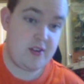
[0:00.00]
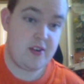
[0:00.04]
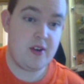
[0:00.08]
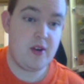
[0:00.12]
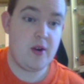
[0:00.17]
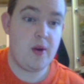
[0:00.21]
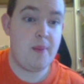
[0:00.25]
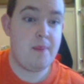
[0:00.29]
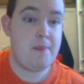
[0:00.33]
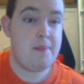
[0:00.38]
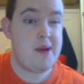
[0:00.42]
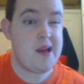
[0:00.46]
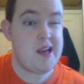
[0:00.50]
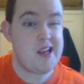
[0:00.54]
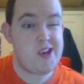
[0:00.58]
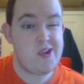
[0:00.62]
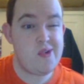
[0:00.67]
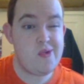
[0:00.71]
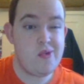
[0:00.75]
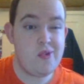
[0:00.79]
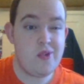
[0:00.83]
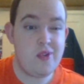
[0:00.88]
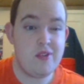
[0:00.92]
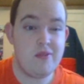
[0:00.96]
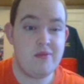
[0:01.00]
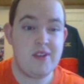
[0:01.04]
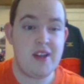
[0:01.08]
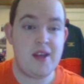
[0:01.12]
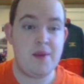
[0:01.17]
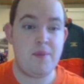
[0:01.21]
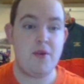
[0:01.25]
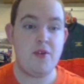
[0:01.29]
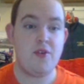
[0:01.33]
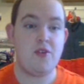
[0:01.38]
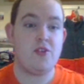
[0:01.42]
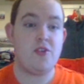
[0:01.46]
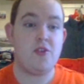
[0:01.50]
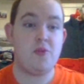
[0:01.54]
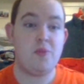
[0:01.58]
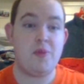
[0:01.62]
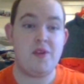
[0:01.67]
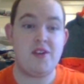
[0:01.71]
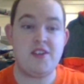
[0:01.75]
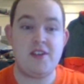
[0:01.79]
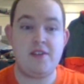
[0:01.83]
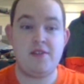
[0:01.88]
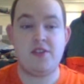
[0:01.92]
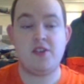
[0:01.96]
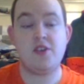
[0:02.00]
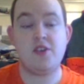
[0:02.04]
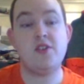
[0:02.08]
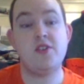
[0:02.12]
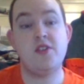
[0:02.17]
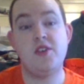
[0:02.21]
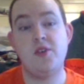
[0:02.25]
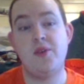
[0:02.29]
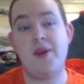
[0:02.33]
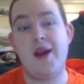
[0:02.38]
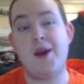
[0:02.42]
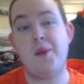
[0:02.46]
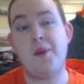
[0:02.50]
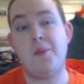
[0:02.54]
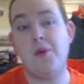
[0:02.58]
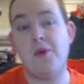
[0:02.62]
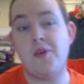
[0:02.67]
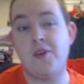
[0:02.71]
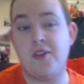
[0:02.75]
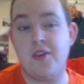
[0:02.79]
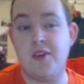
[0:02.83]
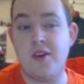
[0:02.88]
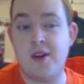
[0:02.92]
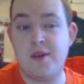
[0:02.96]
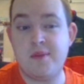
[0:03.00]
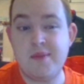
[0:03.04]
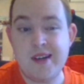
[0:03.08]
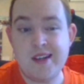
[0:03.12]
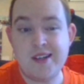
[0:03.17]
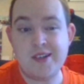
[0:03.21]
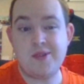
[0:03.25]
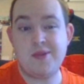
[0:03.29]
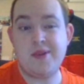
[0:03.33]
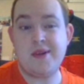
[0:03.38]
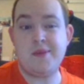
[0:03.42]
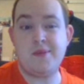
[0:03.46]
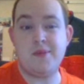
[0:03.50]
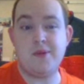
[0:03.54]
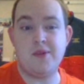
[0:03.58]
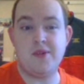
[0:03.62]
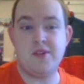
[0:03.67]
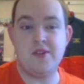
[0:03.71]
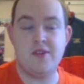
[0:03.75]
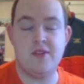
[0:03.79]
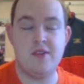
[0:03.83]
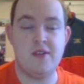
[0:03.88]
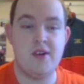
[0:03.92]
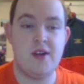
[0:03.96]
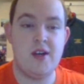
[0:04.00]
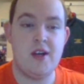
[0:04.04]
I might do another depot tour, especially if they're going to do Appleton. I might do Appleton.